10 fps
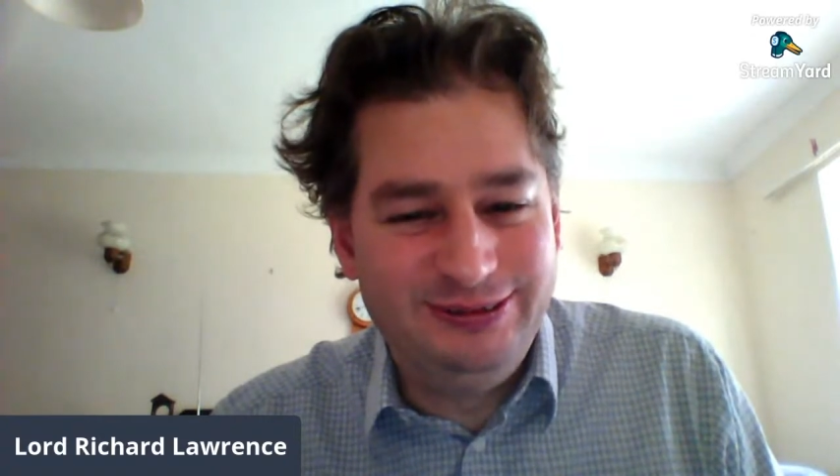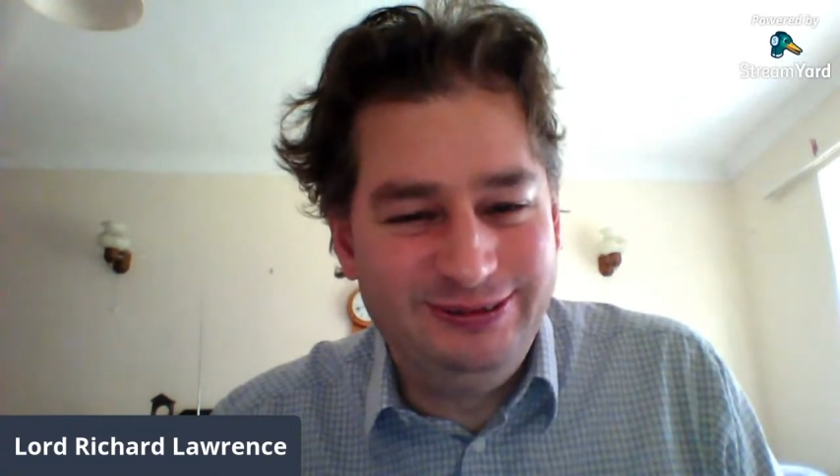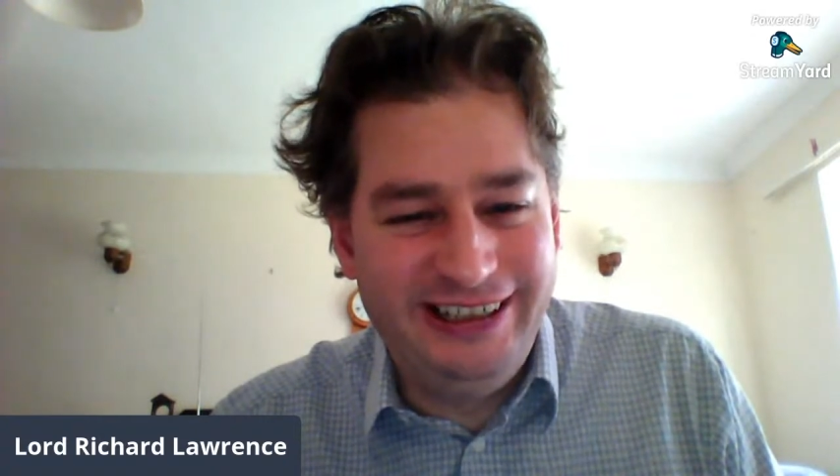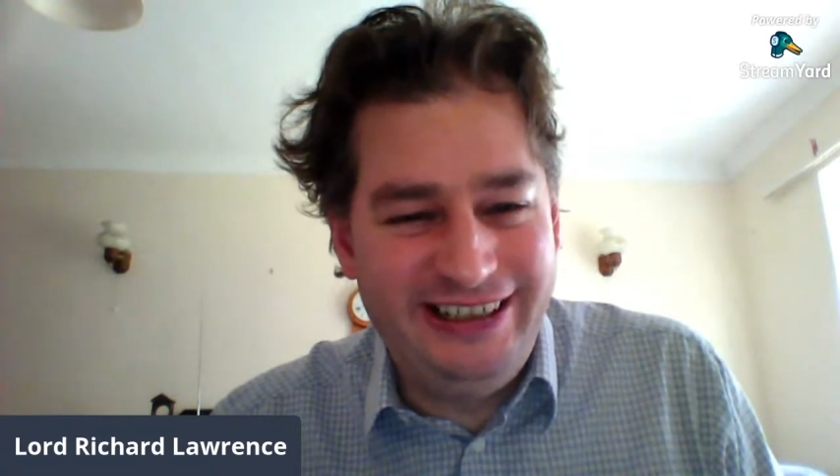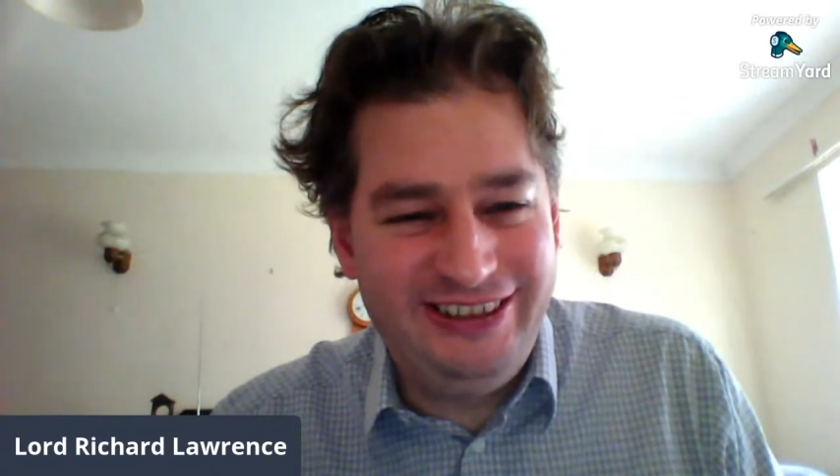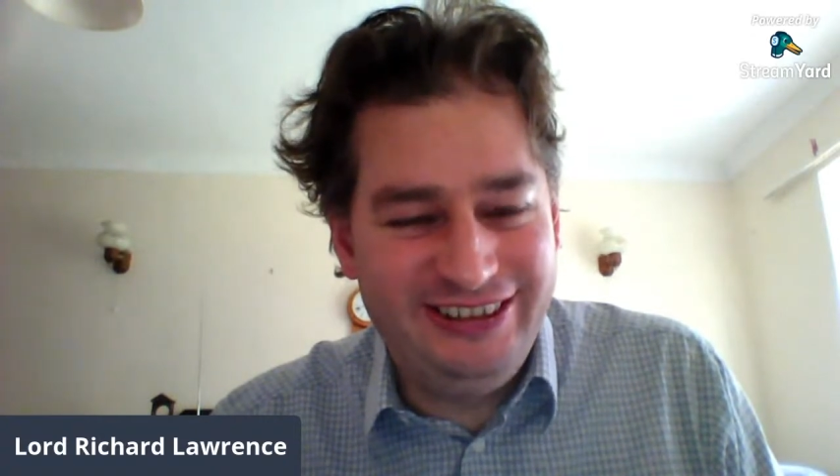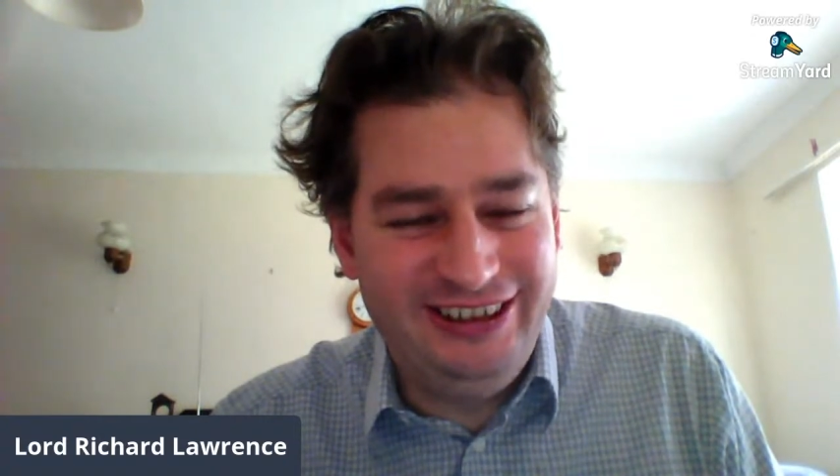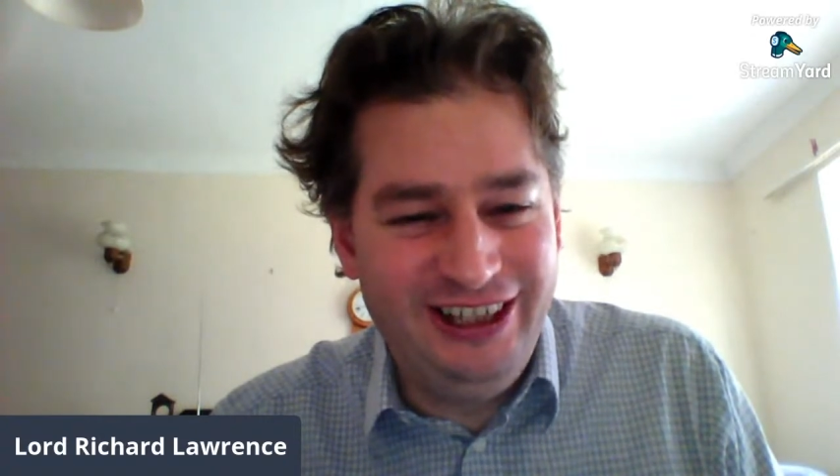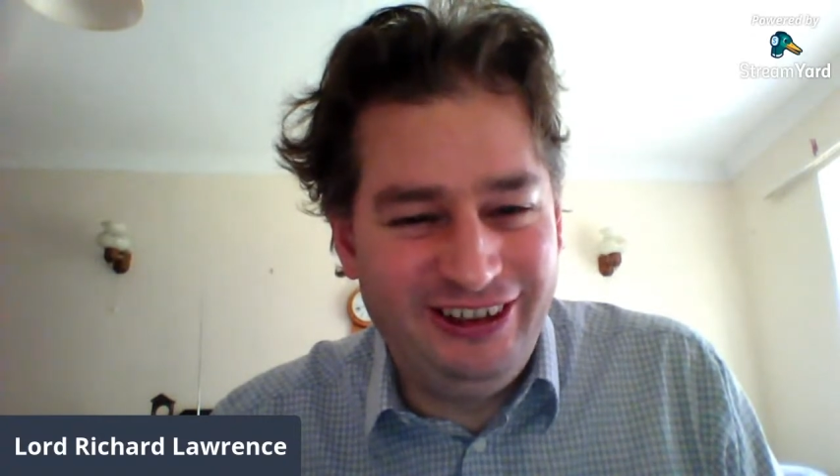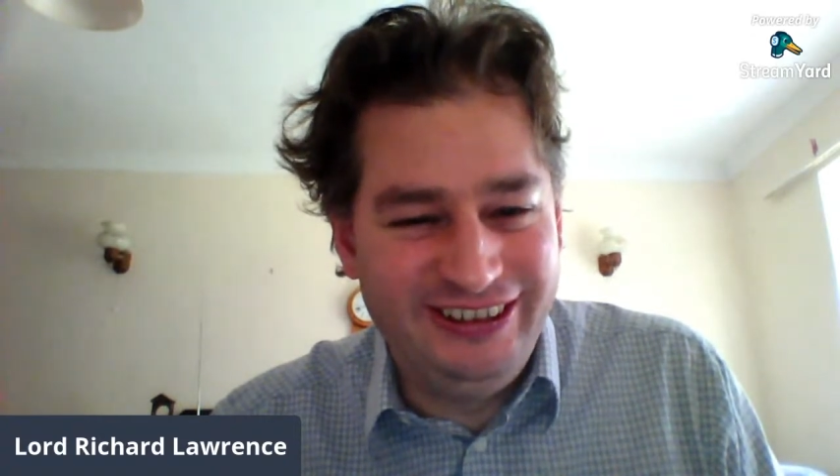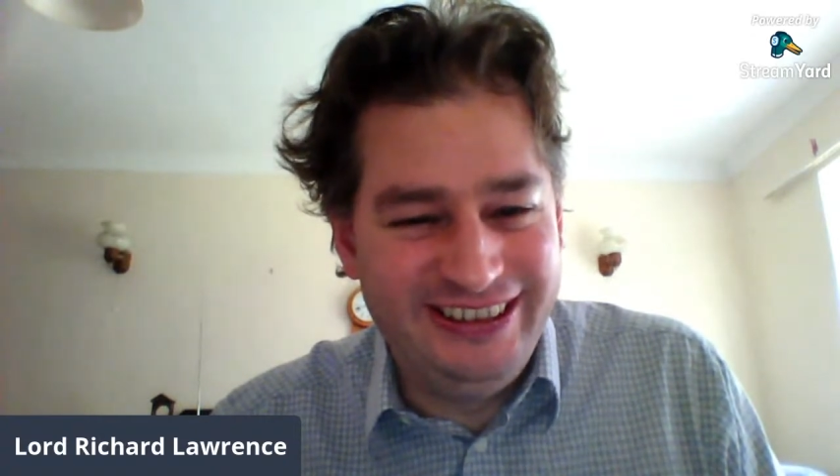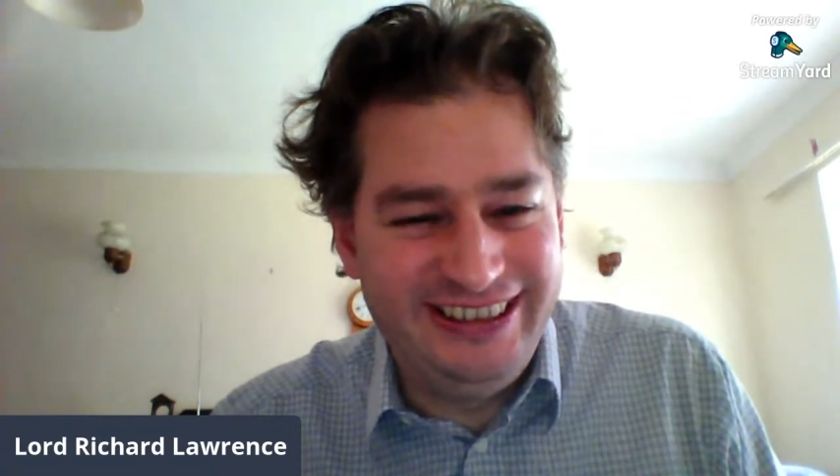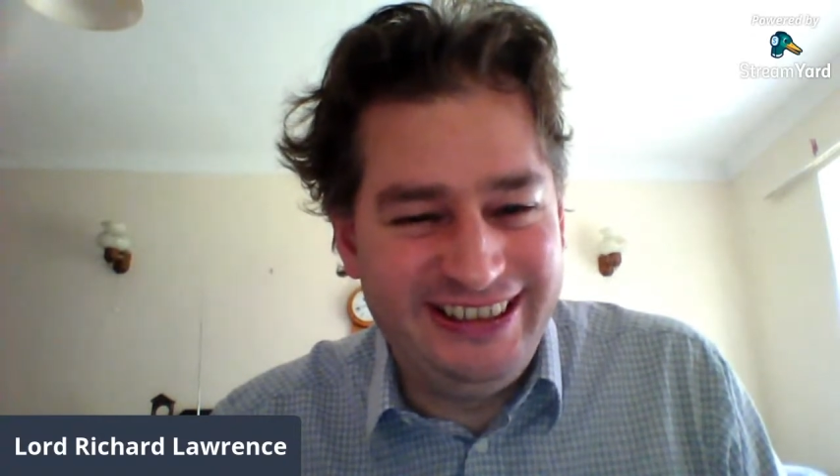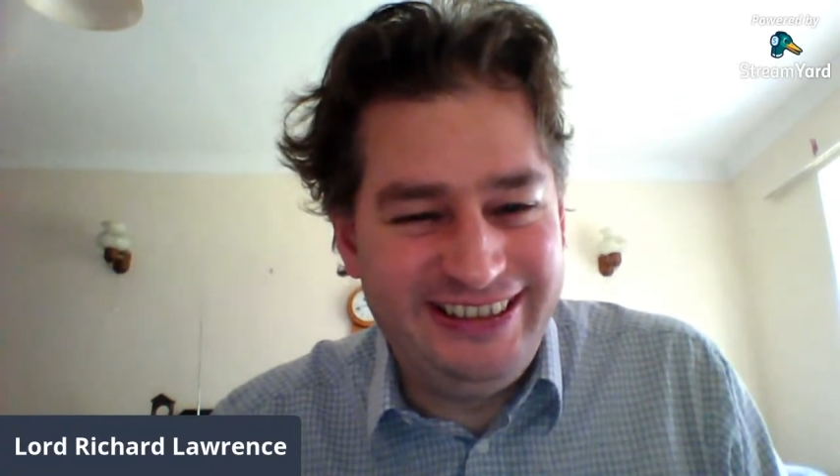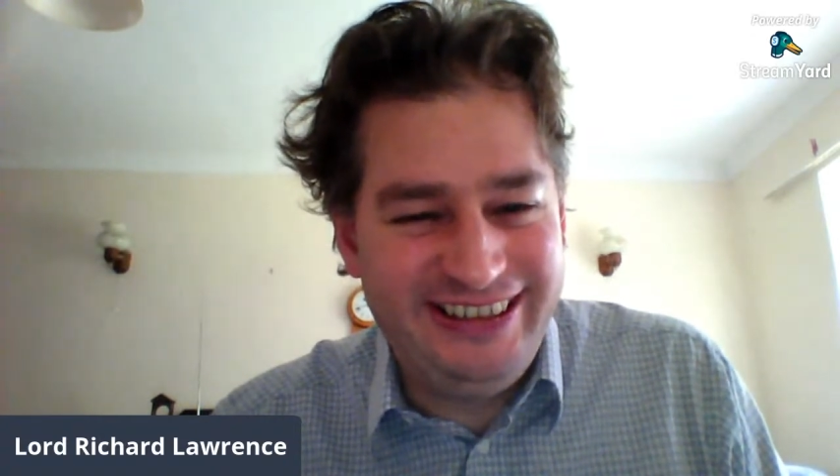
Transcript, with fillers: Richard Lawrence's